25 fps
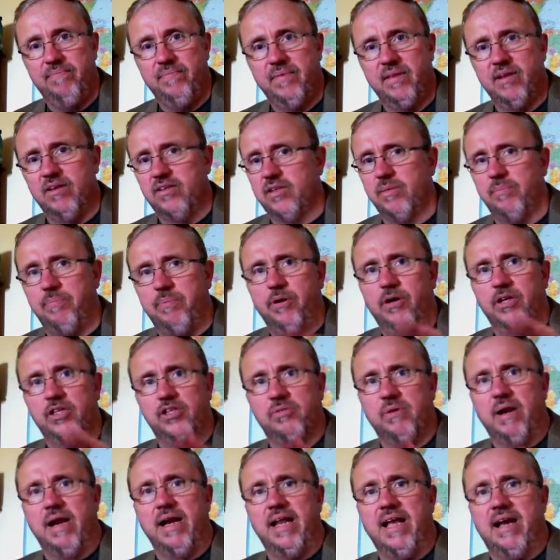There's a push
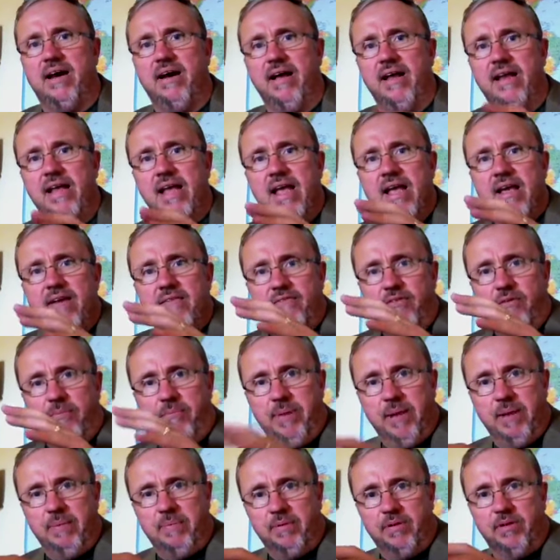right now for
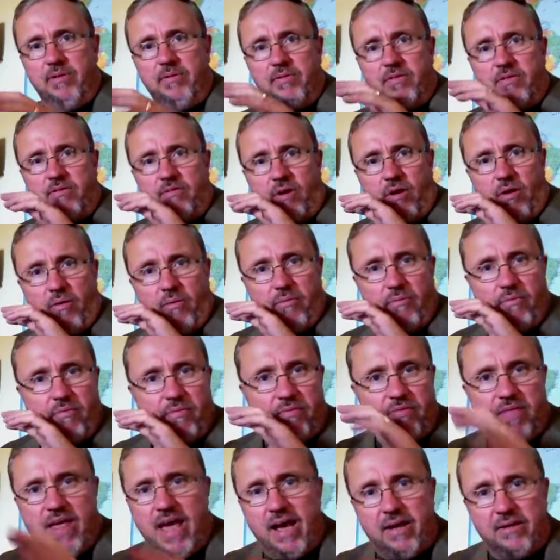people to throw
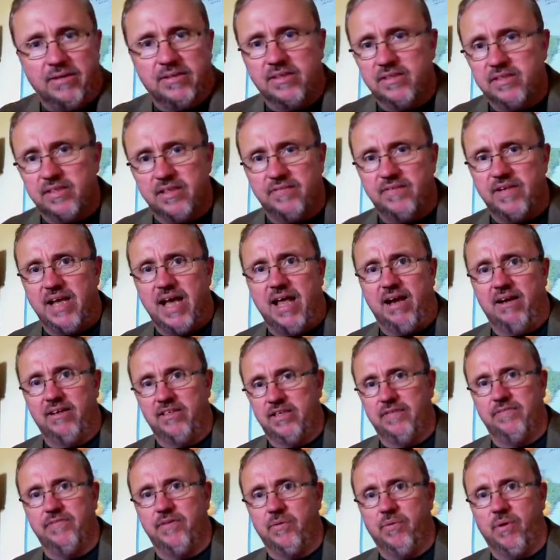thousands of dollars
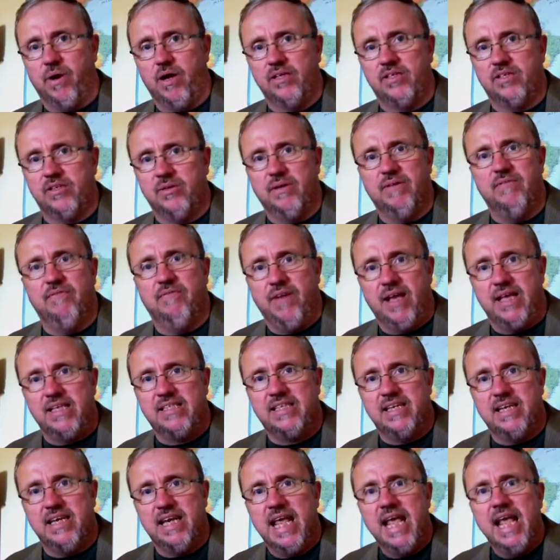if you want to
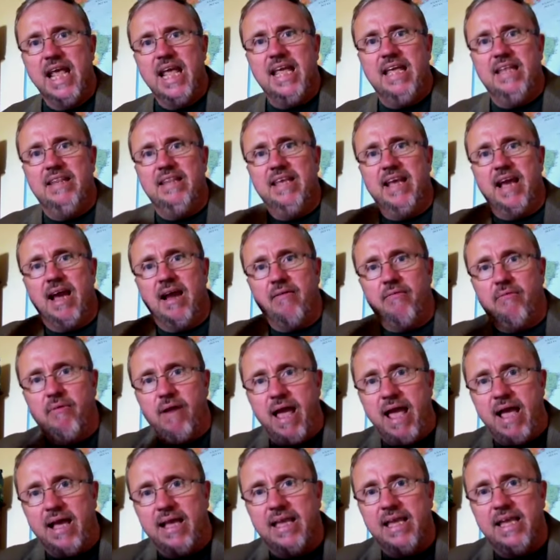investing in the
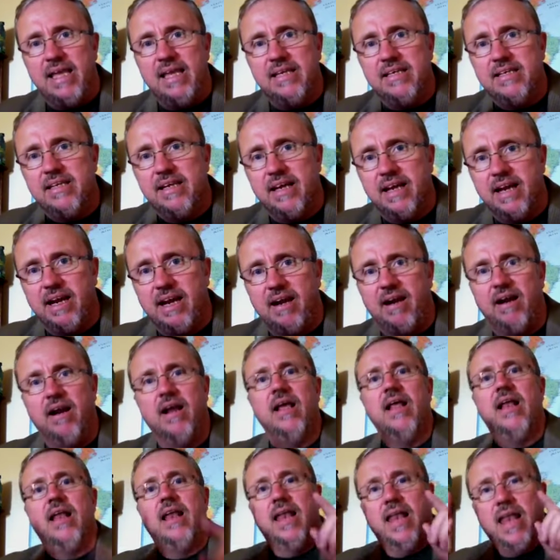Iraqi dinar.
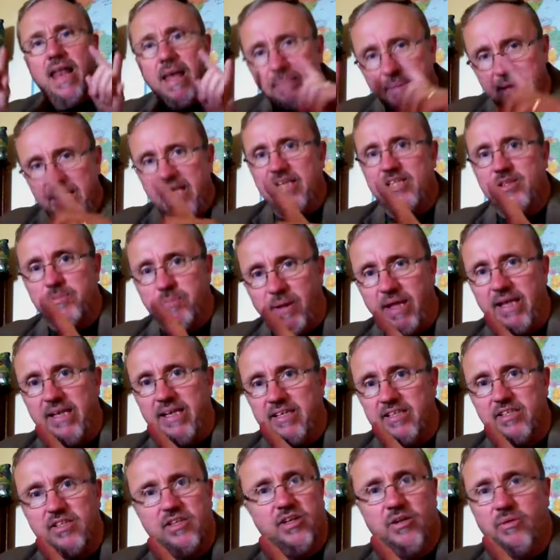Let me explain
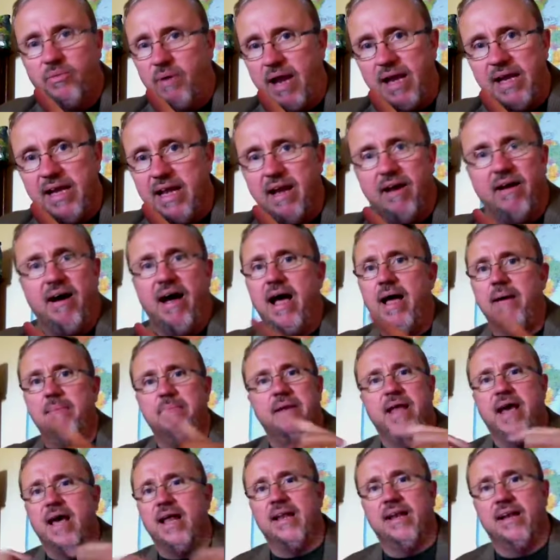this to you right now. I'm
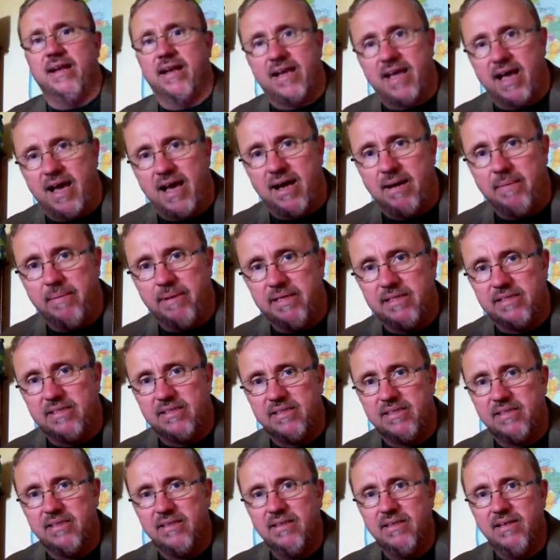not an
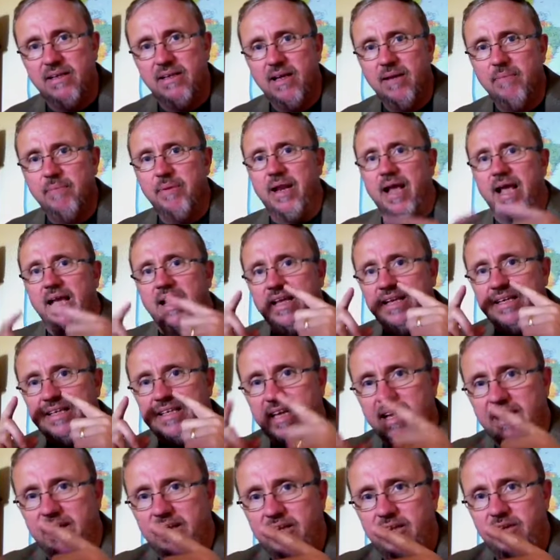economist, but I can
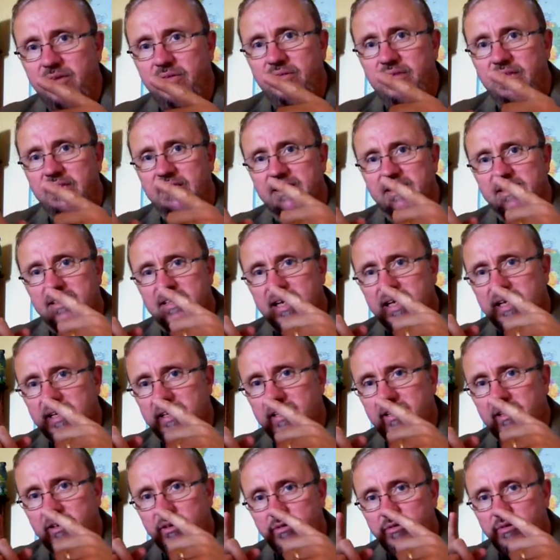tell you this is a
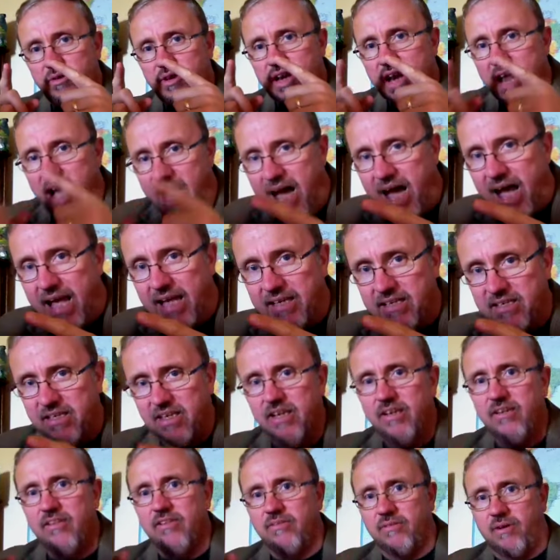do not
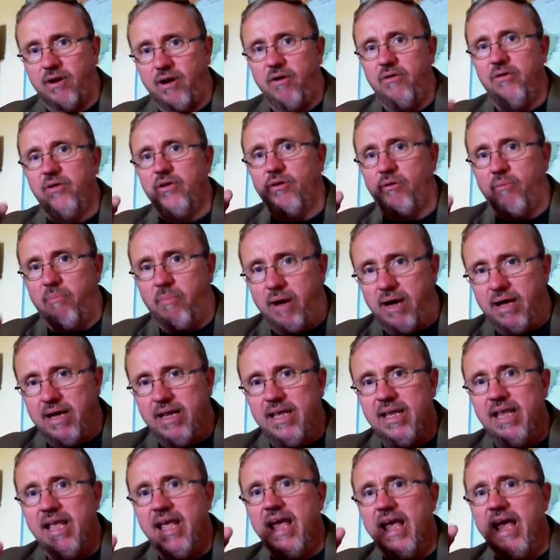throw your
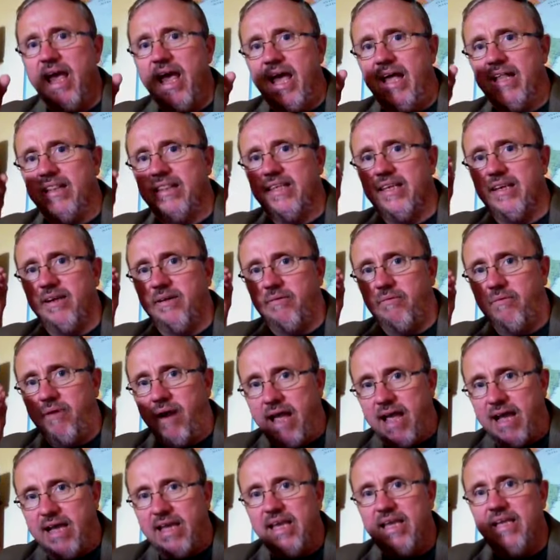money at the
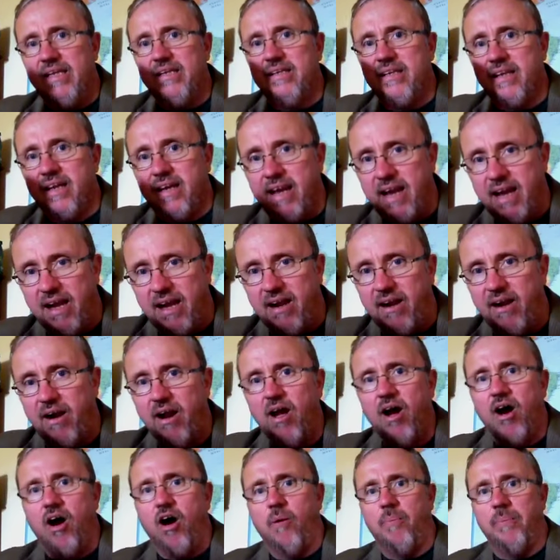Iraqi dinar,
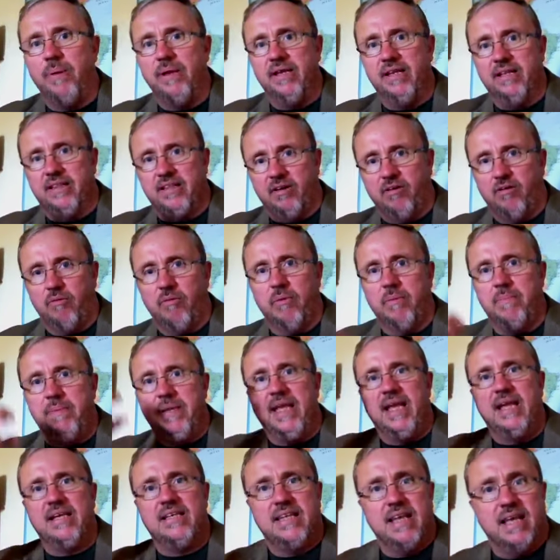hoping that there would be
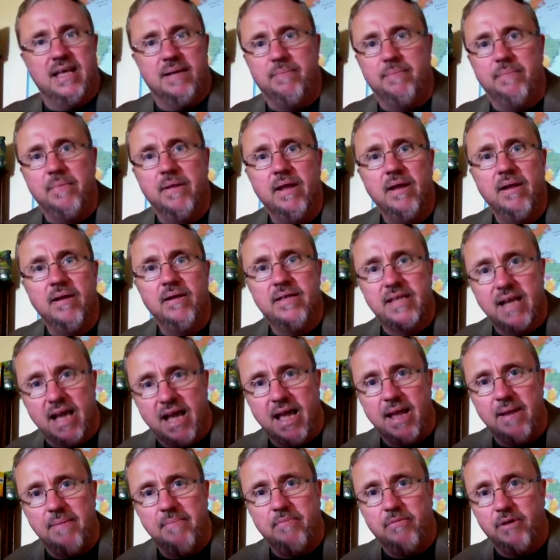a 10
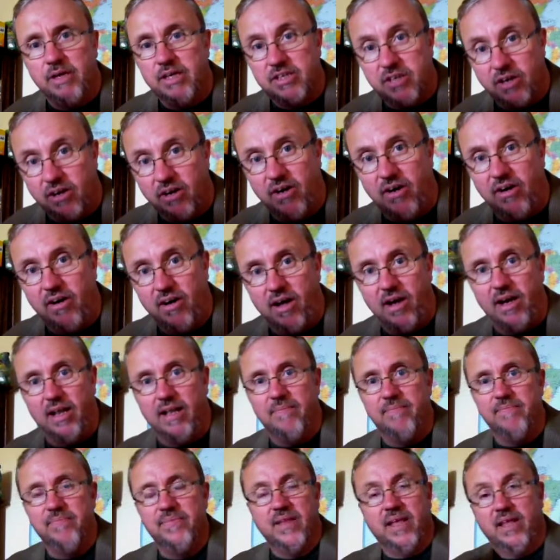time return on it.
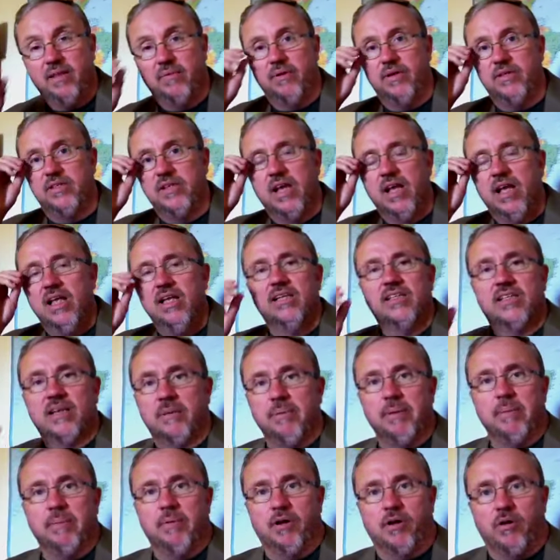In other words, some
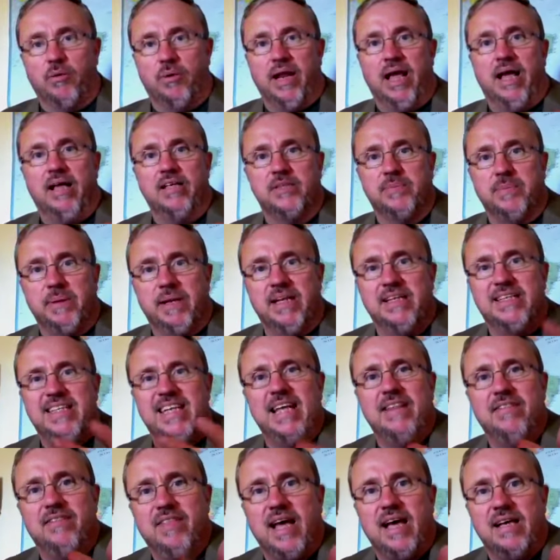people are going out spending
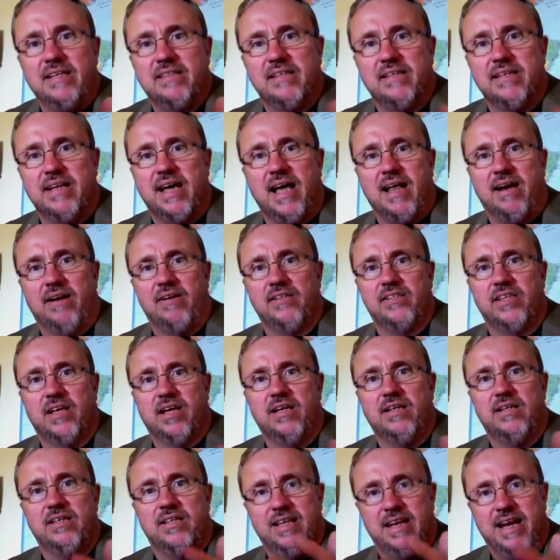$10,000
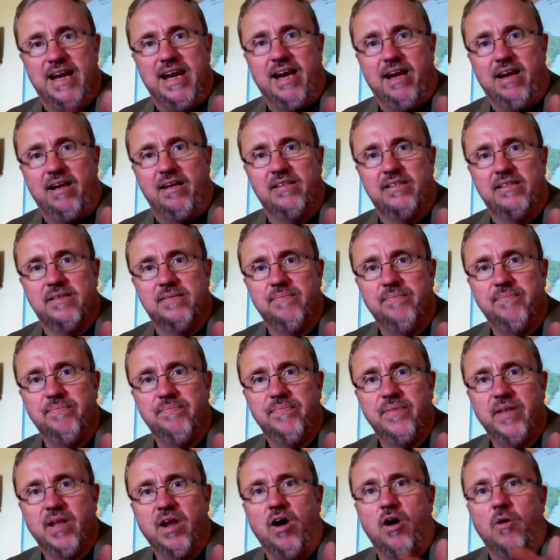on dinars,
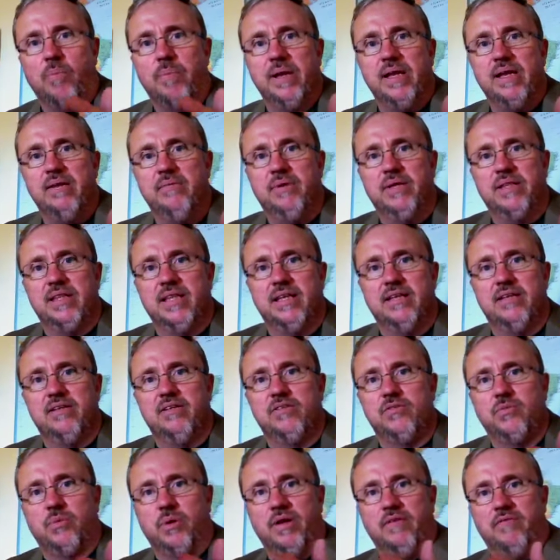hoping within
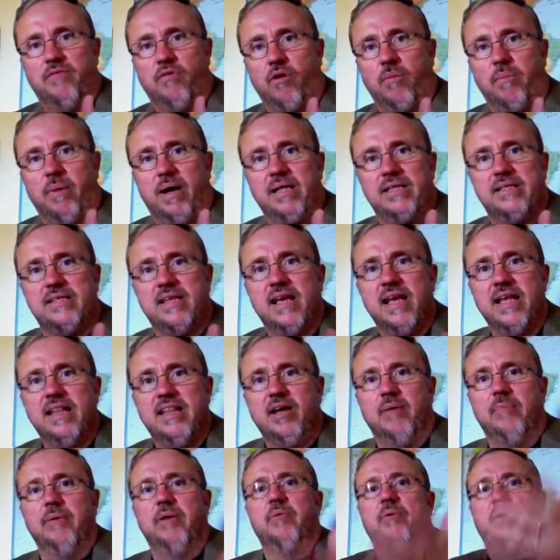24 months
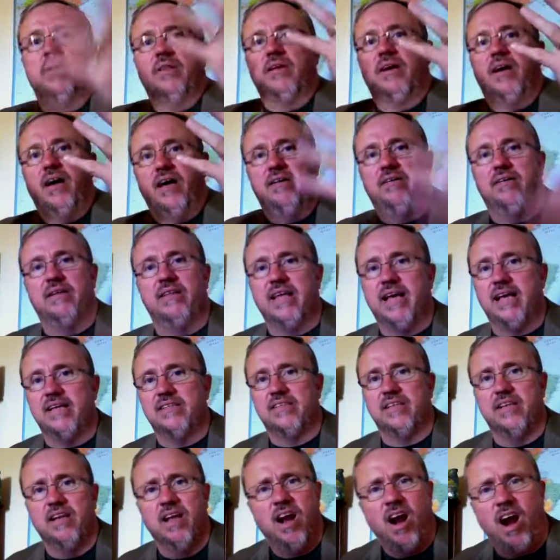they'll be worth
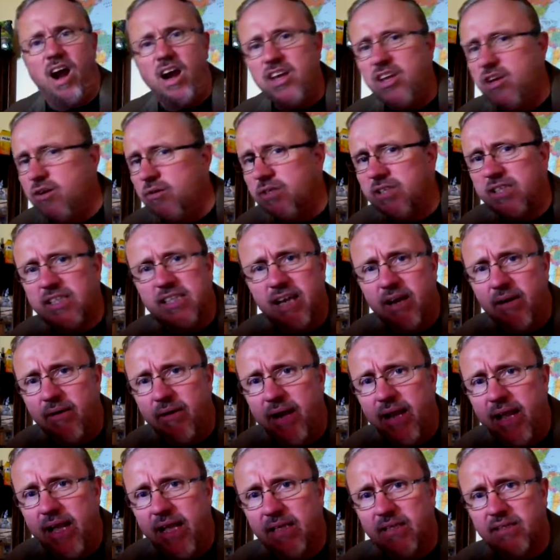100000 Are you
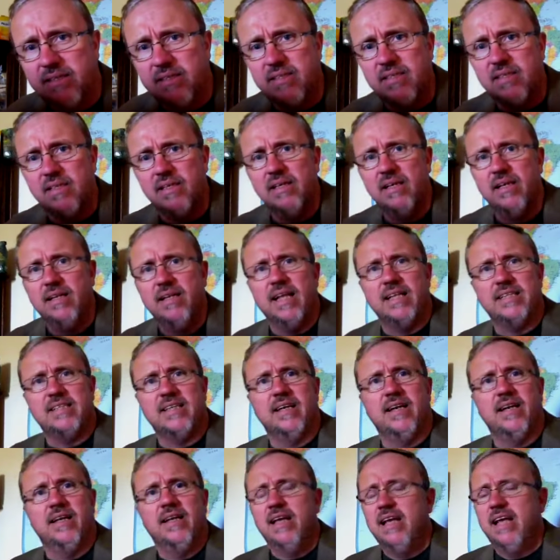serious? That's,
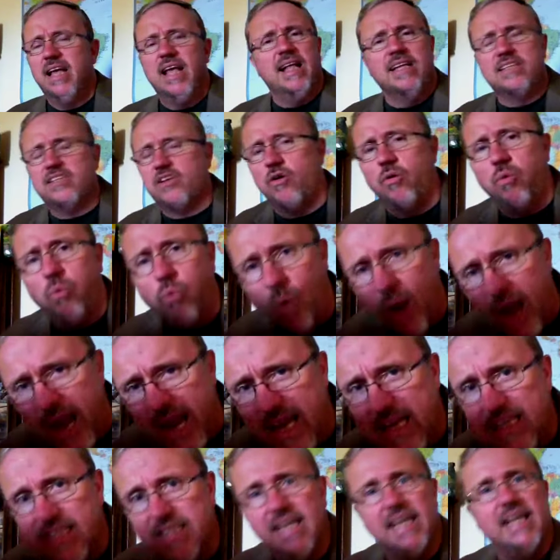an, that's
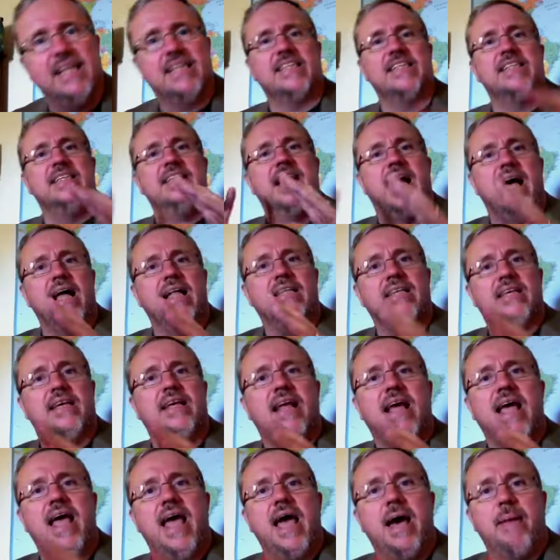crazy. It's not going
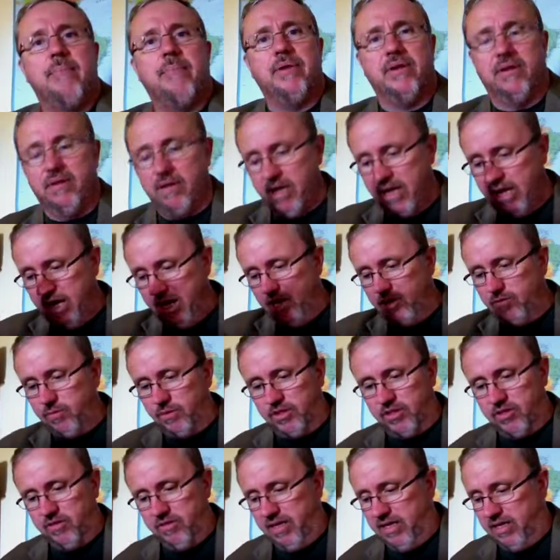to happen. Here's
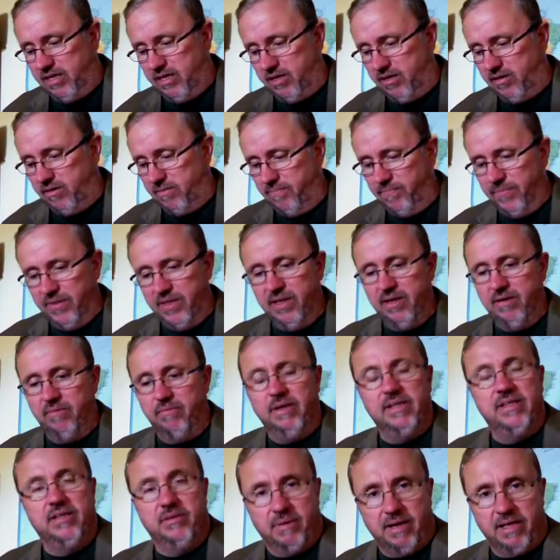what you need to do
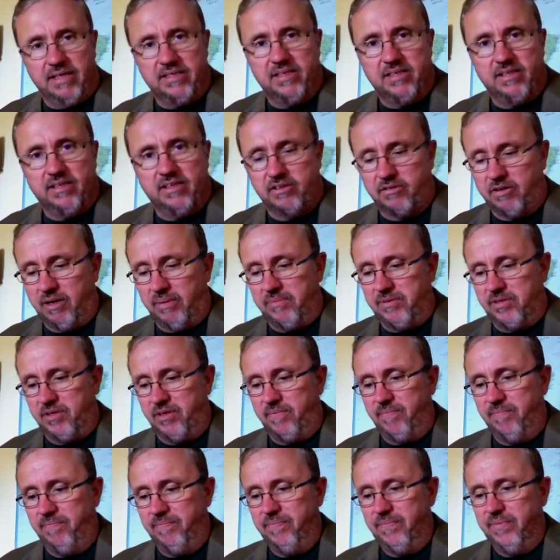read the rest of the scripture.